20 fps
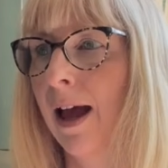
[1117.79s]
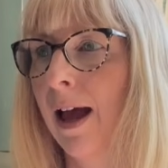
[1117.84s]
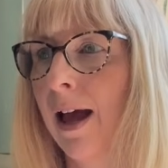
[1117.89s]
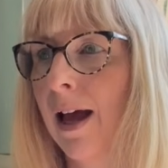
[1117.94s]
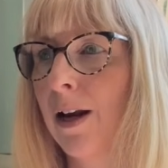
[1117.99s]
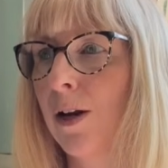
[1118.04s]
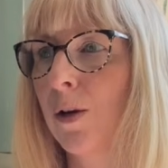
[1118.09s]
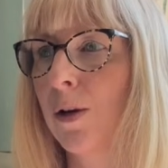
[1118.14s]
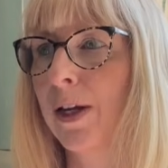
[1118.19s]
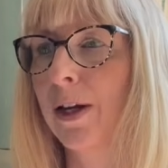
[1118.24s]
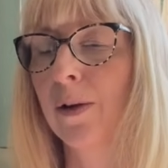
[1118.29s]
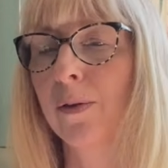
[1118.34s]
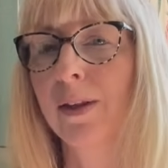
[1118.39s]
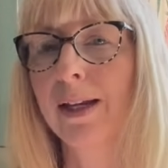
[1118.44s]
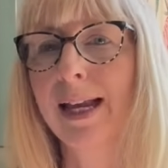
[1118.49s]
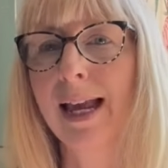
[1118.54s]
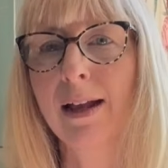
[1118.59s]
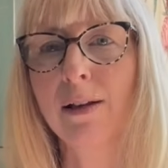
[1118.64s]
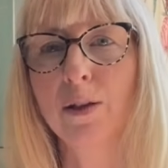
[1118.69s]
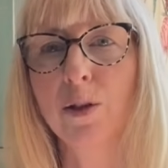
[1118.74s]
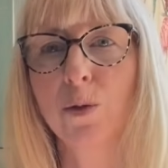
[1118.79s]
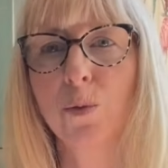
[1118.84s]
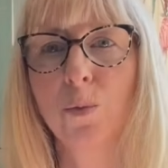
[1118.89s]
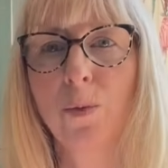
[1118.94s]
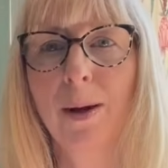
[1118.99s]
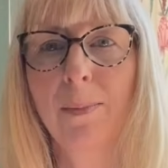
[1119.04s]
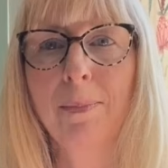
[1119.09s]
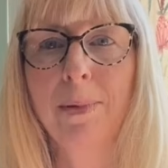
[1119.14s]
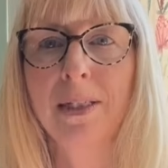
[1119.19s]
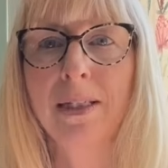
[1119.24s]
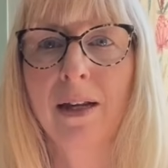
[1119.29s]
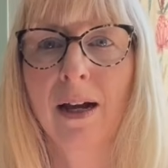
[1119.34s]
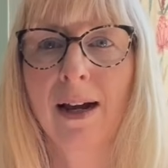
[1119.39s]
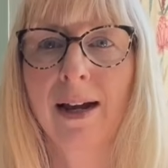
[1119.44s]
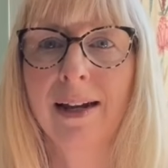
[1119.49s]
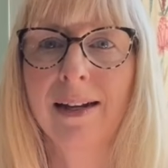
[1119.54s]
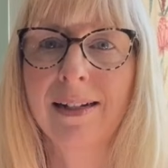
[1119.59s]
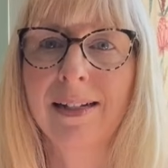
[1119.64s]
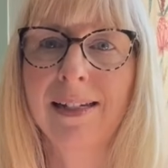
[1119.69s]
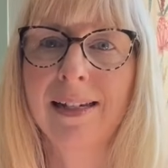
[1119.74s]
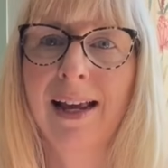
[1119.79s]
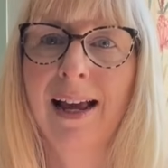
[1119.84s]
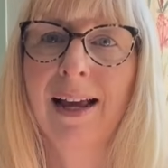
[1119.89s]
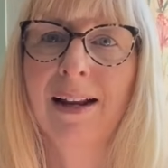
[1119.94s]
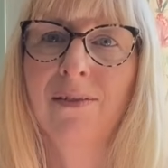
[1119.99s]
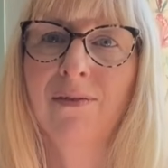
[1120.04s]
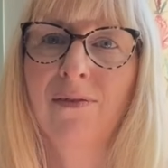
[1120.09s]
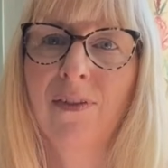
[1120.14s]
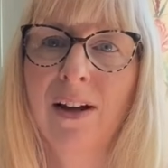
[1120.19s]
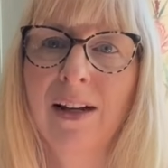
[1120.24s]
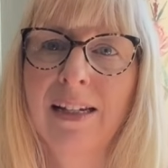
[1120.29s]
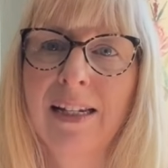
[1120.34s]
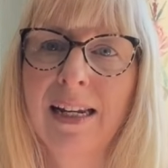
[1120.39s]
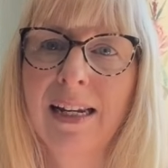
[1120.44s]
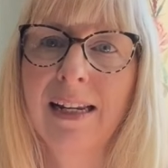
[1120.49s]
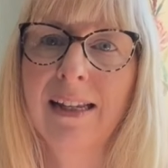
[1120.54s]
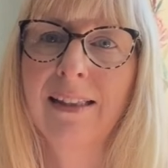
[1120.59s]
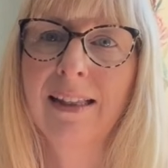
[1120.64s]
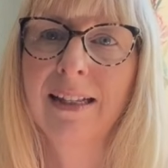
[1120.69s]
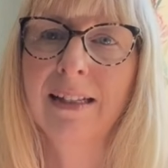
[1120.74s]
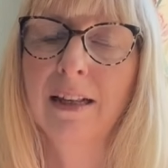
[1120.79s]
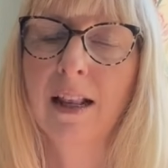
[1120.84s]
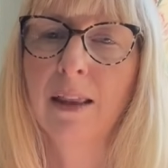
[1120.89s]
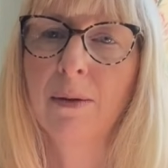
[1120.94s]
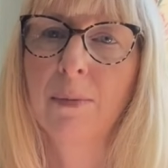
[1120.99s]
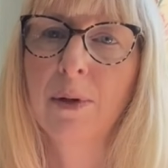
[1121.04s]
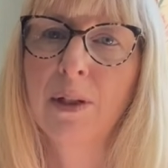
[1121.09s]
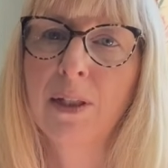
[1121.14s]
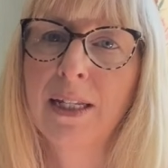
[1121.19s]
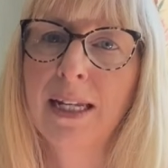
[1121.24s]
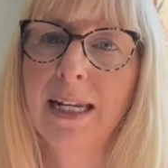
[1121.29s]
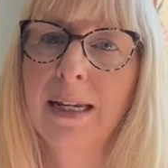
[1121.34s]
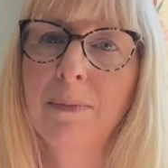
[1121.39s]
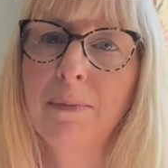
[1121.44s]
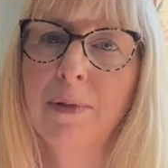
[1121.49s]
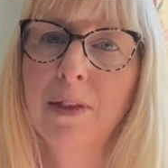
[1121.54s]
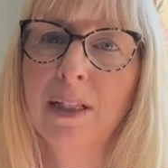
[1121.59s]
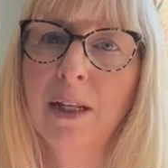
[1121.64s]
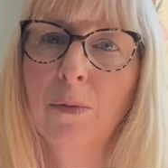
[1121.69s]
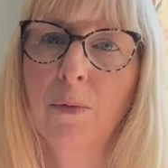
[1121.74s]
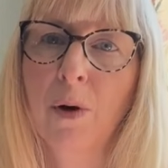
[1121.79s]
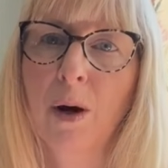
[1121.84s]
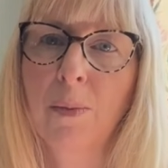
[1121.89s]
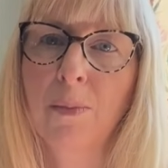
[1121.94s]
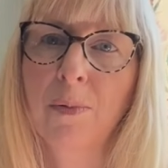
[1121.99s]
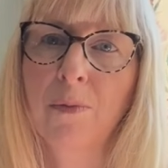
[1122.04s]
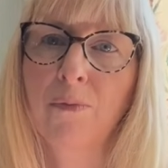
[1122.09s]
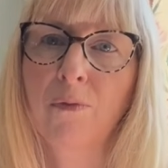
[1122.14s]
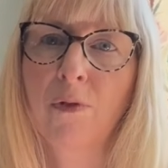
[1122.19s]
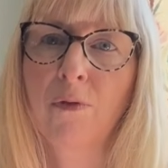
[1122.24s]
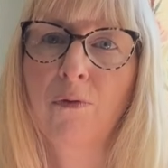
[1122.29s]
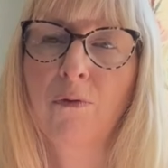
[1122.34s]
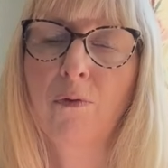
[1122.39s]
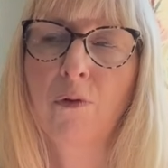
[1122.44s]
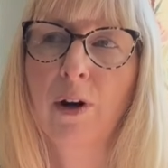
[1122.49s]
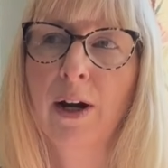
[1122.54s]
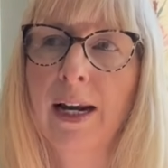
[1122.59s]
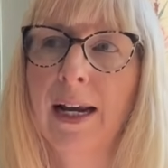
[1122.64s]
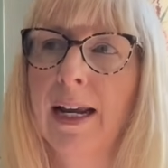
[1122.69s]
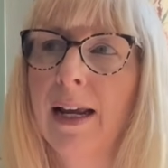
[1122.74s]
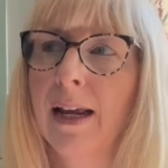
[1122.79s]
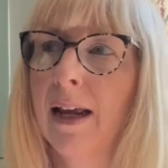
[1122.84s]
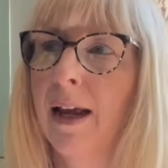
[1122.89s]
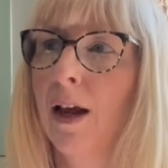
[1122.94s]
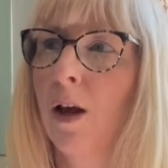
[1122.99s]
looking on the council website and finding things like the museums that were open for free,